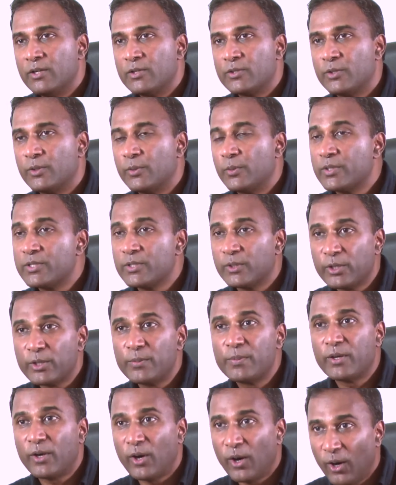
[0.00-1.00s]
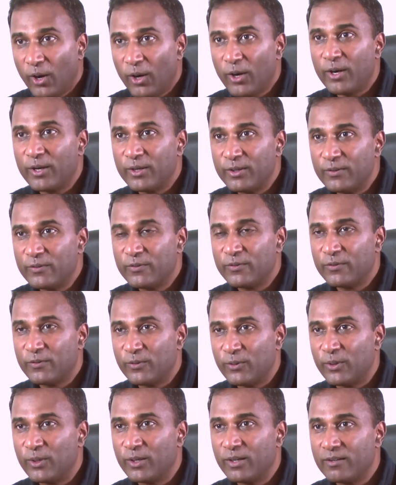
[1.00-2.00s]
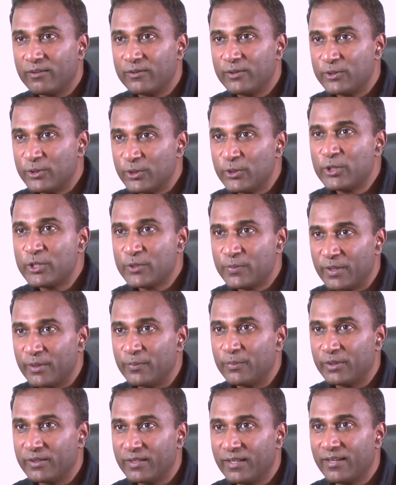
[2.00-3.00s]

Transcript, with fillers: So it was a little bit hard for the Jewish people in